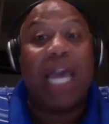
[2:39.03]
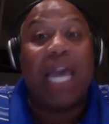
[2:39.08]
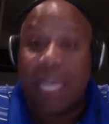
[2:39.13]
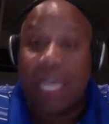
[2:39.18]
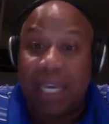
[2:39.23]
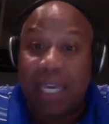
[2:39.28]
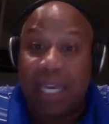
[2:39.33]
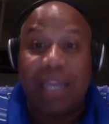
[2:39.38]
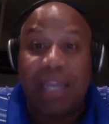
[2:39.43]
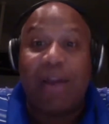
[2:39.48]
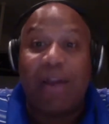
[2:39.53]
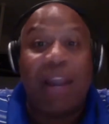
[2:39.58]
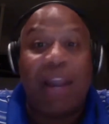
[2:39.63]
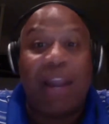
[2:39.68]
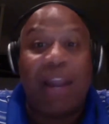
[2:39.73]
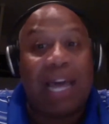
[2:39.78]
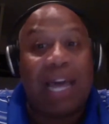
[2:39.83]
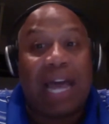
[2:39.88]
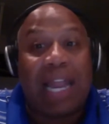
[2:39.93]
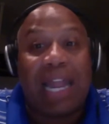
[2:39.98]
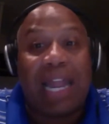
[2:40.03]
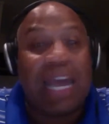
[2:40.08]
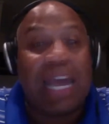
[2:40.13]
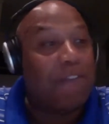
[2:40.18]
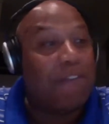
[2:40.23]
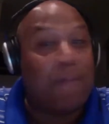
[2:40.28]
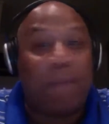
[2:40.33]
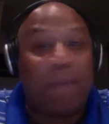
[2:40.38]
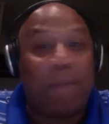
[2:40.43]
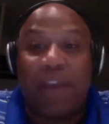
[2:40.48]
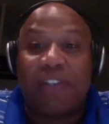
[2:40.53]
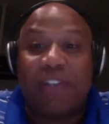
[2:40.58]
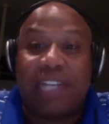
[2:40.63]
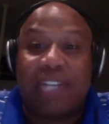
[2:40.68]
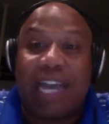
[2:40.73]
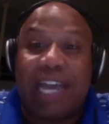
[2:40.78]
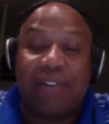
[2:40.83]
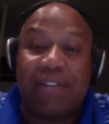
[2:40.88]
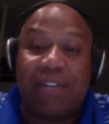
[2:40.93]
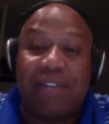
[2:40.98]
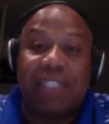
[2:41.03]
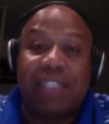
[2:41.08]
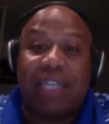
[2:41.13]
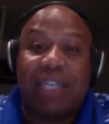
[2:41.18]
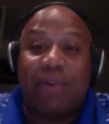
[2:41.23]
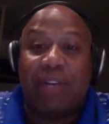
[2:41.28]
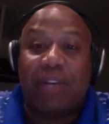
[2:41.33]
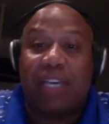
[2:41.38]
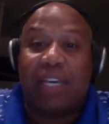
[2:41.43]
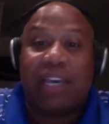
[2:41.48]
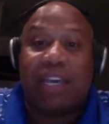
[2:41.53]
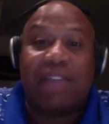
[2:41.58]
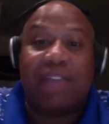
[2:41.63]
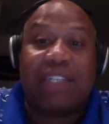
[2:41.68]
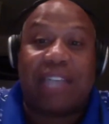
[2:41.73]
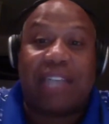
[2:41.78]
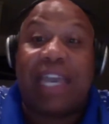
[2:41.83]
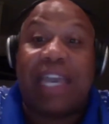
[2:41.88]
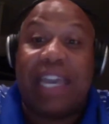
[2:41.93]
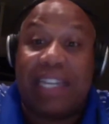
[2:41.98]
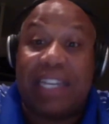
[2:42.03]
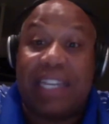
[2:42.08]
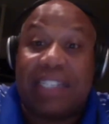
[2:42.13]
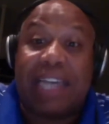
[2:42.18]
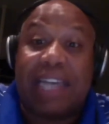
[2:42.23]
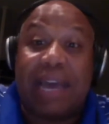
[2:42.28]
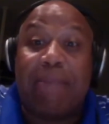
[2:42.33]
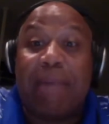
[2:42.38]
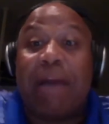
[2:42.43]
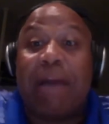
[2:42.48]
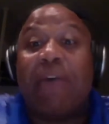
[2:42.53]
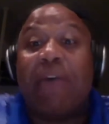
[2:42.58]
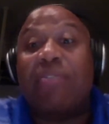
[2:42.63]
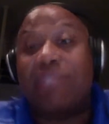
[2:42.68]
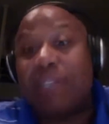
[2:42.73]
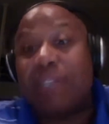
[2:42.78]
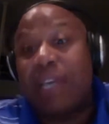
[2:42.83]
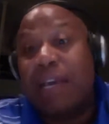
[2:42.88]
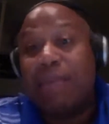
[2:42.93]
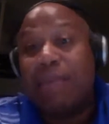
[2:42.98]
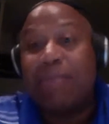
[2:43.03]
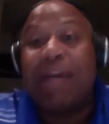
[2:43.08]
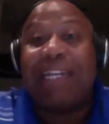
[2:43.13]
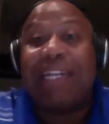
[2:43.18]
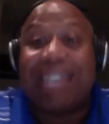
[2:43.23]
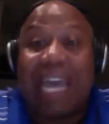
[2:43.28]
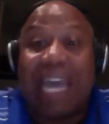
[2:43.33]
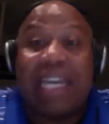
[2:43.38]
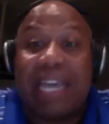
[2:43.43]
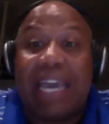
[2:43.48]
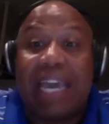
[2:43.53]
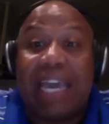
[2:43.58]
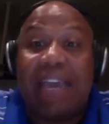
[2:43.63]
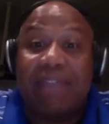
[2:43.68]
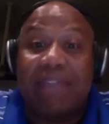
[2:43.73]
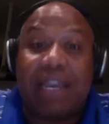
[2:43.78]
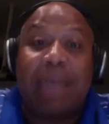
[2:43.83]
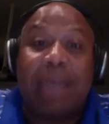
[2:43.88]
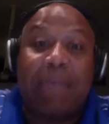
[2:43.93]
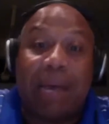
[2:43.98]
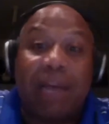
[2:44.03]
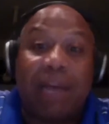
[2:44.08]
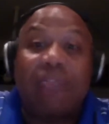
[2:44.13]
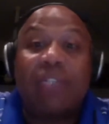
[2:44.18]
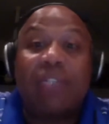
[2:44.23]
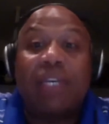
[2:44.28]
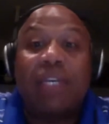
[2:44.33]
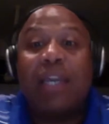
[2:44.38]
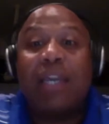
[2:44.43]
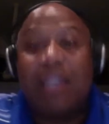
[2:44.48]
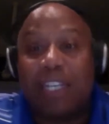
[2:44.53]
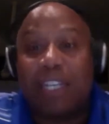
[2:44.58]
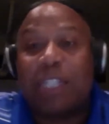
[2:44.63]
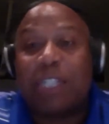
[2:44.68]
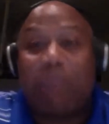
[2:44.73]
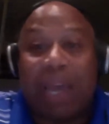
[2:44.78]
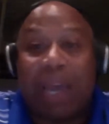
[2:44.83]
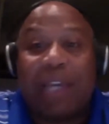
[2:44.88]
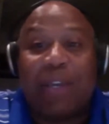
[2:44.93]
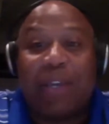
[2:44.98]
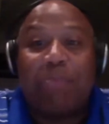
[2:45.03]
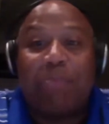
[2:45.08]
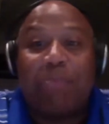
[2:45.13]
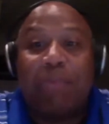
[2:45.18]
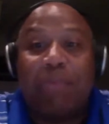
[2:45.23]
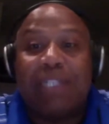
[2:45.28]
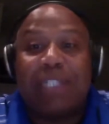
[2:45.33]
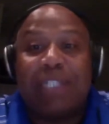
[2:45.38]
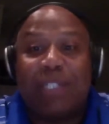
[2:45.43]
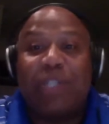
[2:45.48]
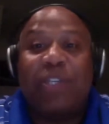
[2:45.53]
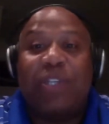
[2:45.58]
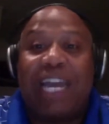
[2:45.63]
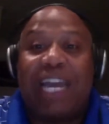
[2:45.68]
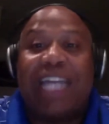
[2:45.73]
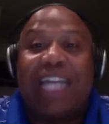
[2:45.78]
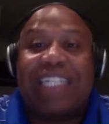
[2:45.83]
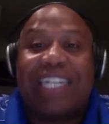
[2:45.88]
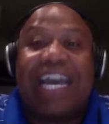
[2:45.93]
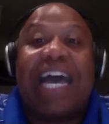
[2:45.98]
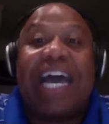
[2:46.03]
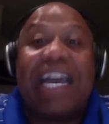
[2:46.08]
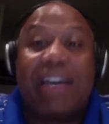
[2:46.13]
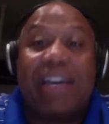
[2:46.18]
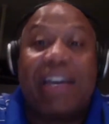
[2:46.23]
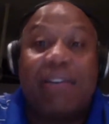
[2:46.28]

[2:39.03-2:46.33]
You know, I laugh at parents nowadays. They want to give kids timeouts. My daddy gave timeouts. He'll spank your butt until he got tired,